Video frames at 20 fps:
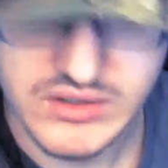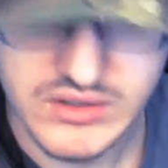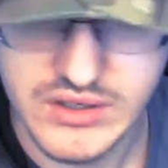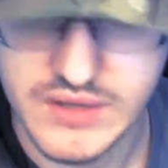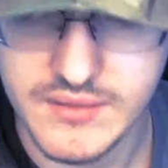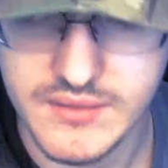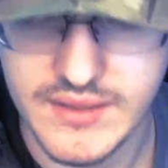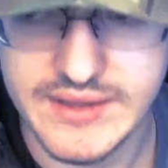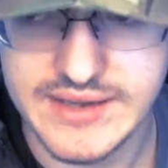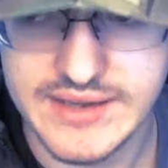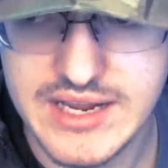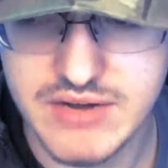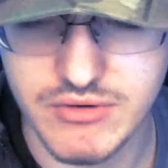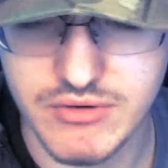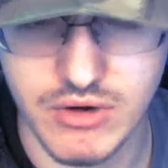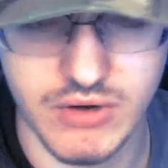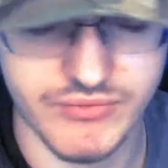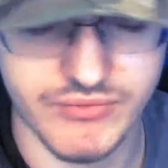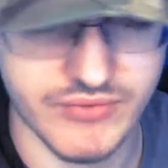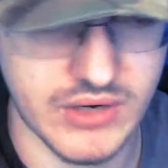Like he
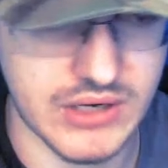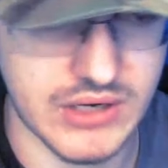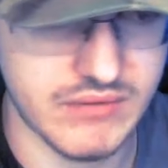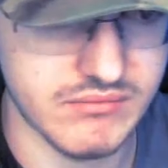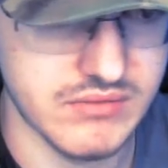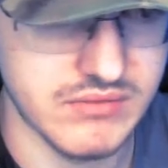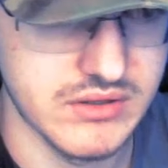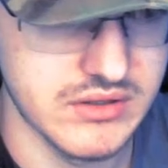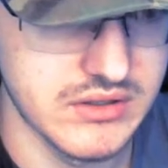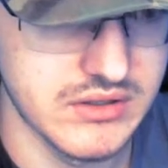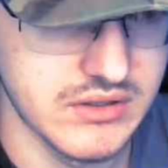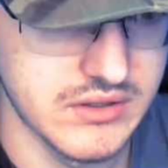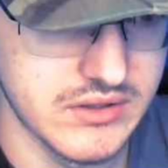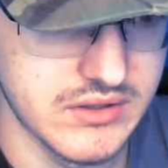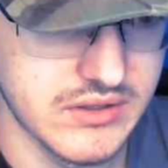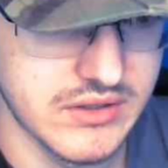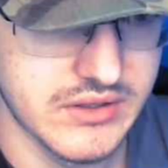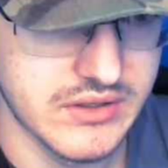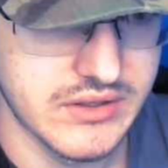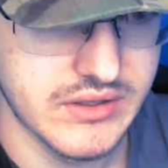grew from
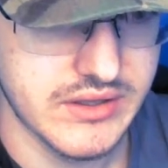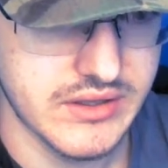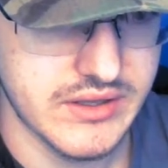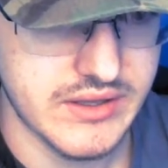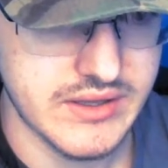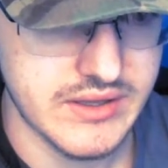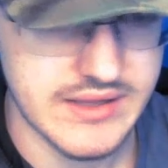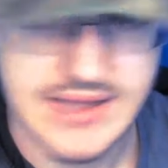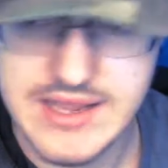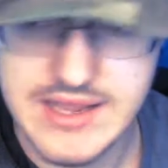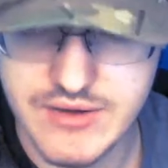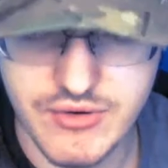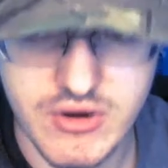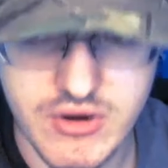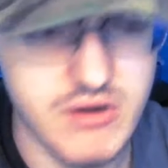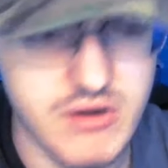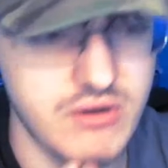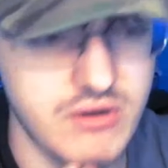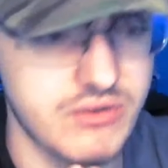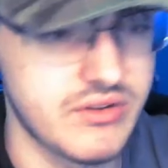he
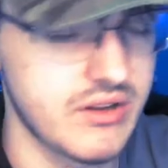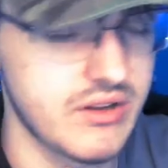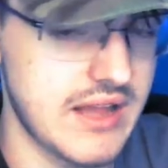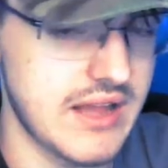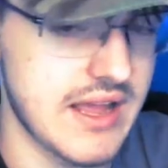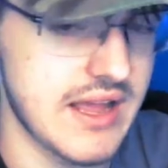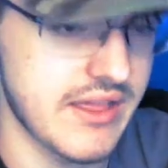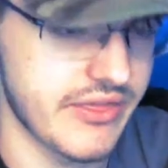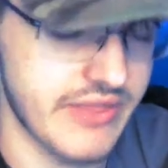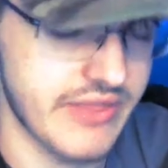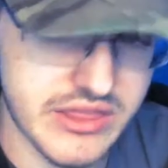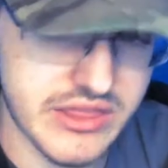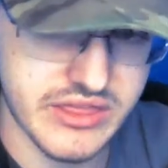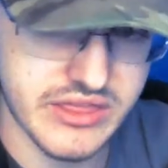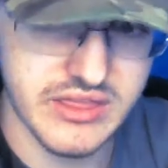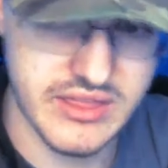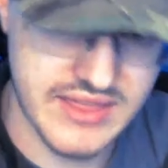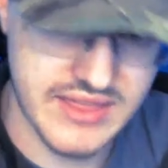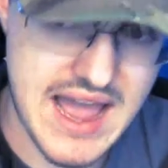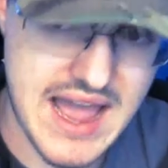grew to like this
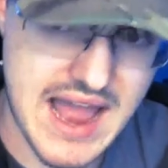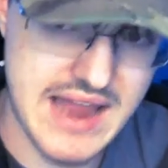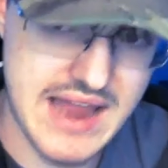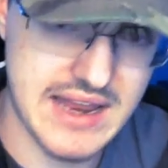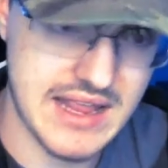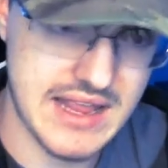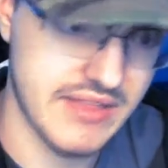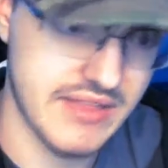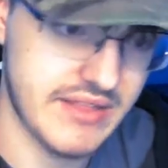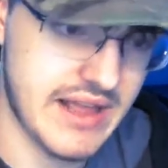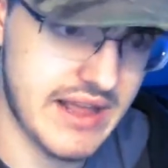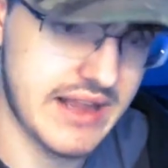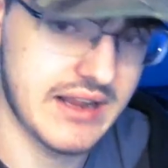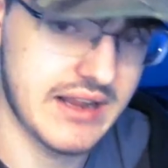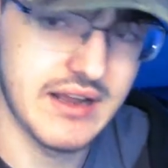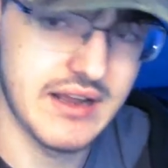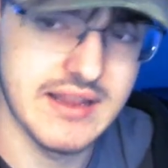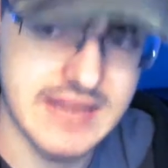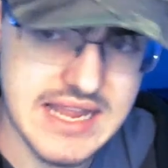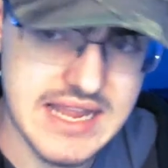to that in like
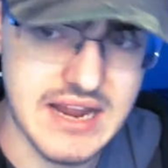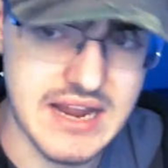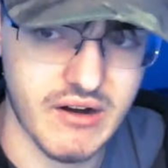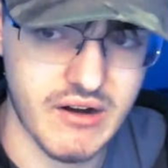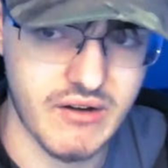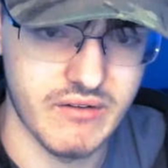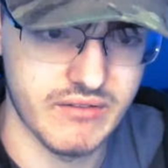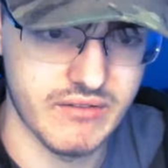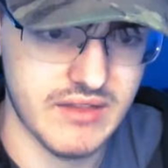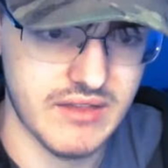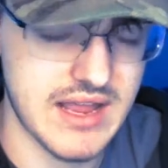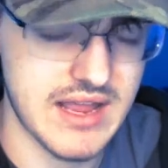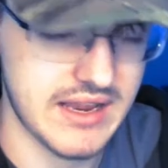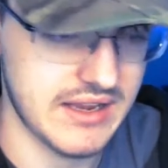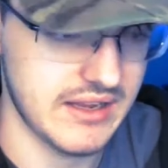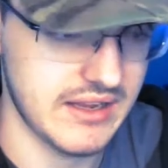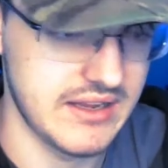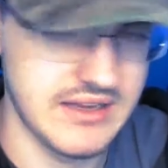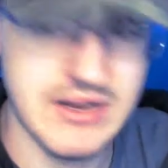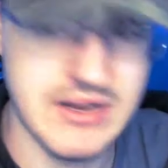a year. Like
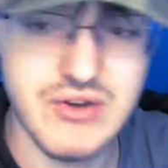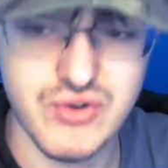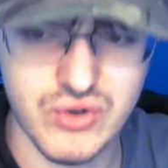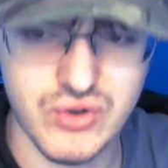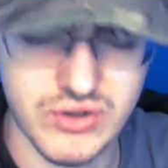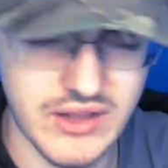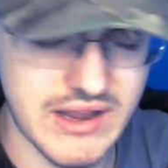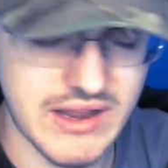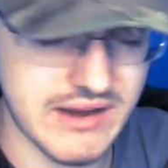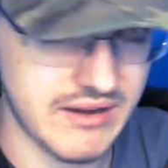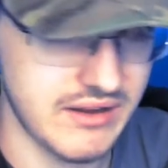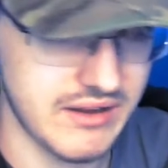you like